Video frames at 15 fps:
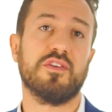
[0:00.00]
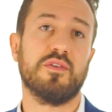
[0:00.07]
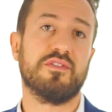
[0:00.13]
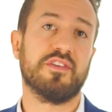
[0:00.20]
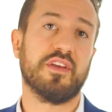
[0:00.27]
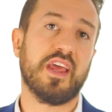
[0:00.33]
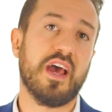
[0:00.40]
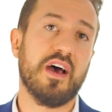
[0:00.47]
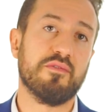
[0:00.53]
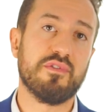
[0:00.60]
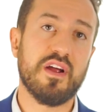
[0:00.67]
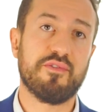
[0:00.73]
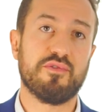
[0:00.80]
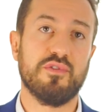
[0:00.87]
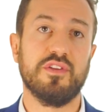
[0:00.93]
you to get a
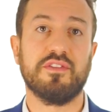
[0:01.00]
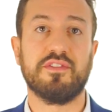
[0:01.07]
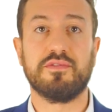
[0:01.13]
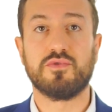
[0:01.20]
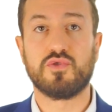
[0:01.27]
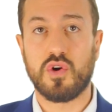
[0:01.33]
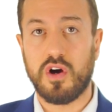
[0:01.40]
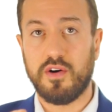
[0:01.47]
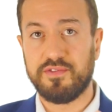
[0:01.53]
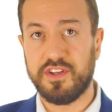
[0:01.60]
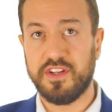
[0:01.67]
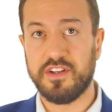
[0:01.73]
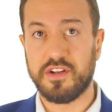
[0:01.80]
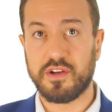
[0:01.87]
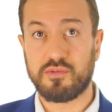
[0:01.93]
reference
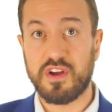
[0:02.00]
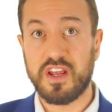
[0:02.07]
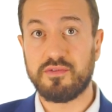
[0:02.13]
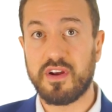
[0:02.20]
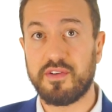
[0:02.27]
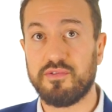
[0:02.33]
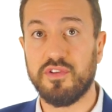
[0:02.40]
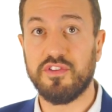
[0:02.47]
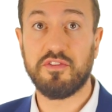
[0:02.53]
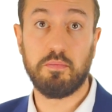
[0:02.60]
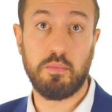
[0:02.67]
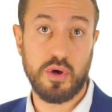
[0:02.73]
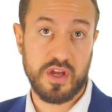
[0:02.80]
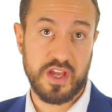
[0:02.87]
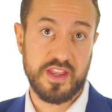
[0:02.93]
drafted, an agreed reference
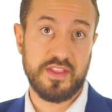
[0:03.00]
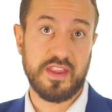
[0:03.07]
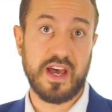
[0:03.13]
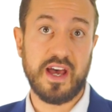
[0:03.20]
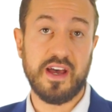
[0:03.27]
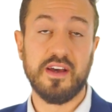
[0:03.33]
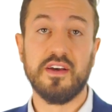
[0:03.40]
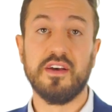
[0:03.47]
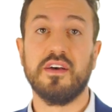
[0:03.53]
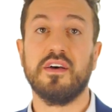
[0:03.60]
put in there,